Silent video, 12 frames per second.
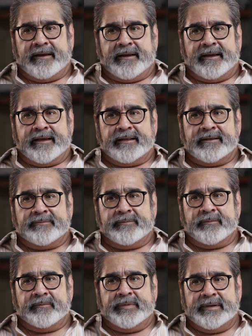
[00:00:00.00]
And
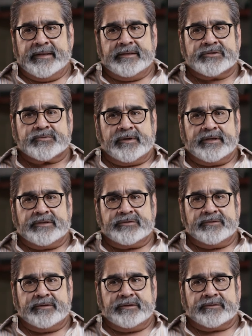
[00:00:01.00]
being in
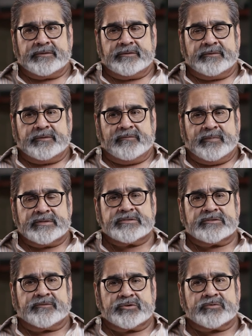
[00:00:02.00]
22 in
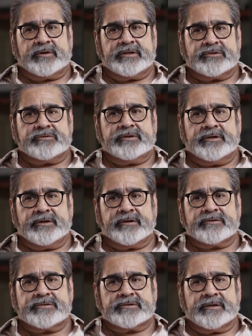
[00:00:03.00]
business for 22
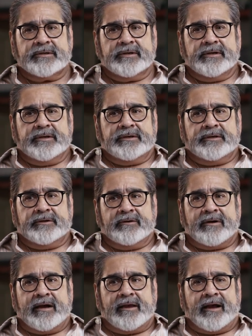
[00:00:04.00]
years, you know,
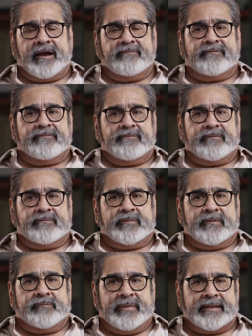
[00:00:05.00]
I, I've
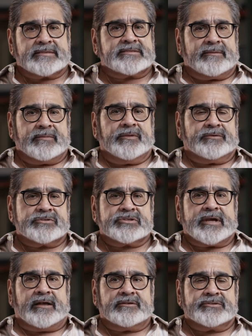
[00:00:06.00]
met some of those
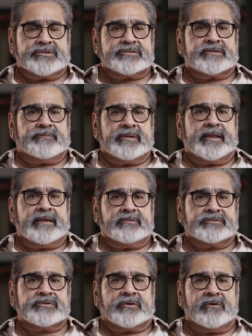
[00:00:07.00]
challenges and been able
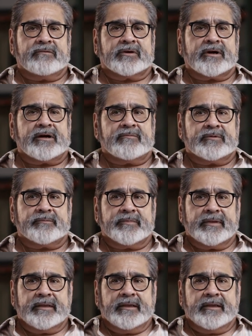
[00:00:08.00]
to overcome them.